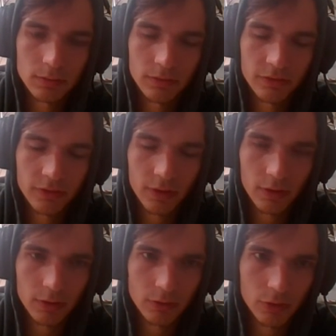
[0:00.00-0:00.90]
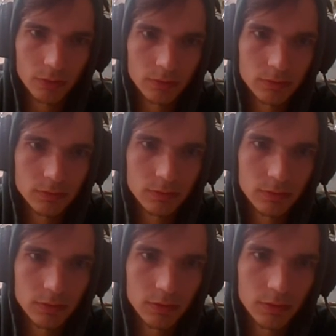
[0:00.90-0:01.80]
star or
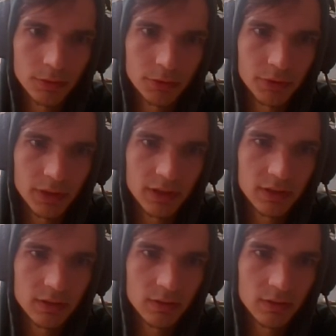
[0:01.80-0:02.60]
unique